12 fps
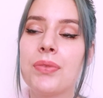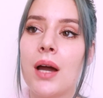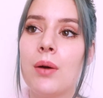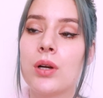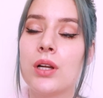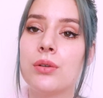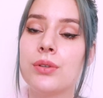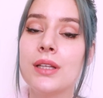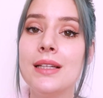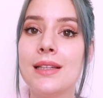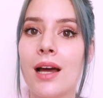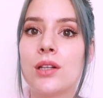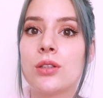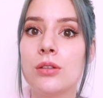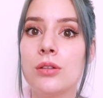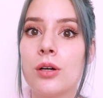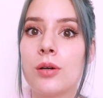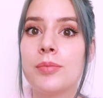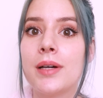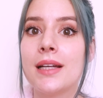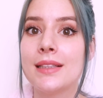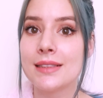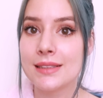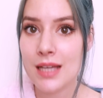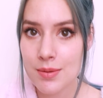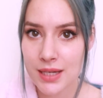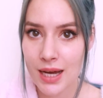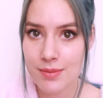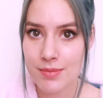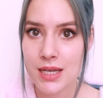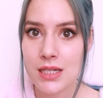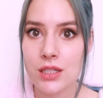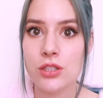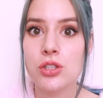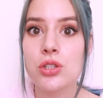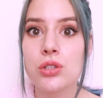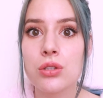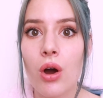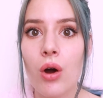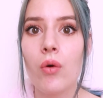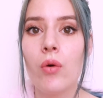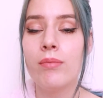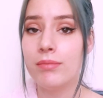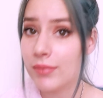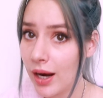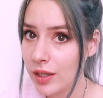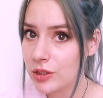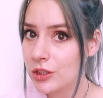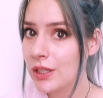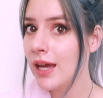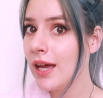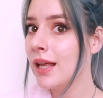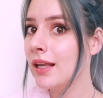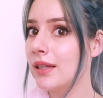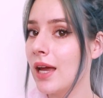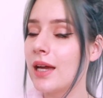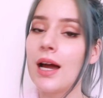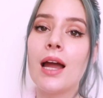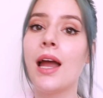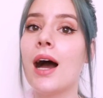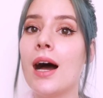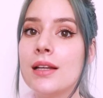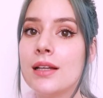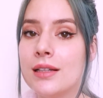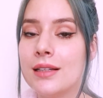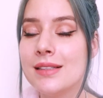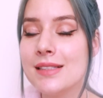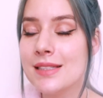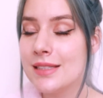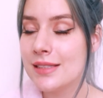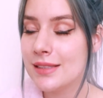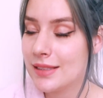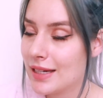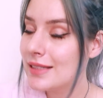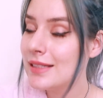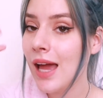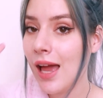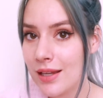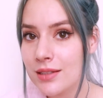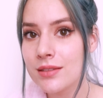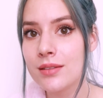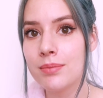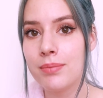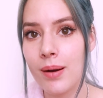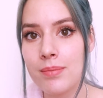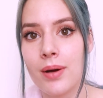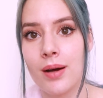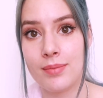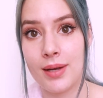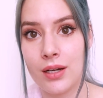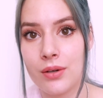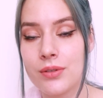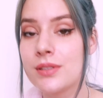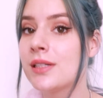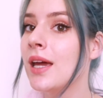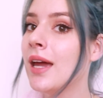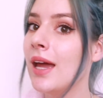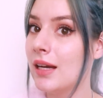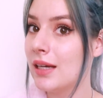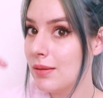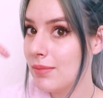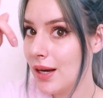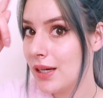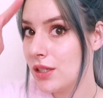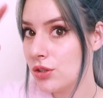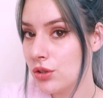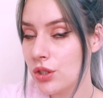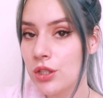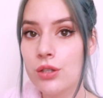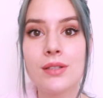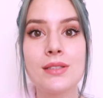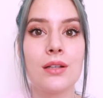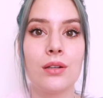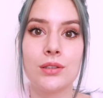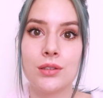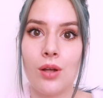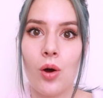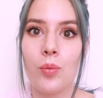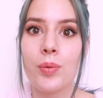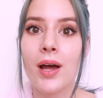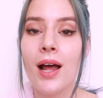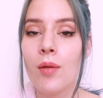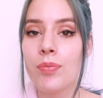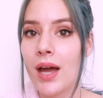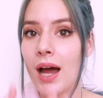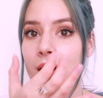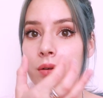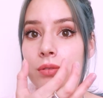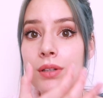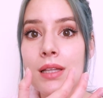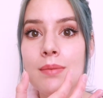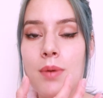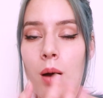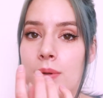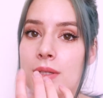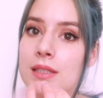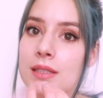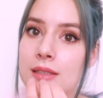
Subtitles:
I wanted a really natural look, but at the same time, he did so much. Like, I had an intense bump on my nose and he made it into the cutest little slope. I had a really bulbous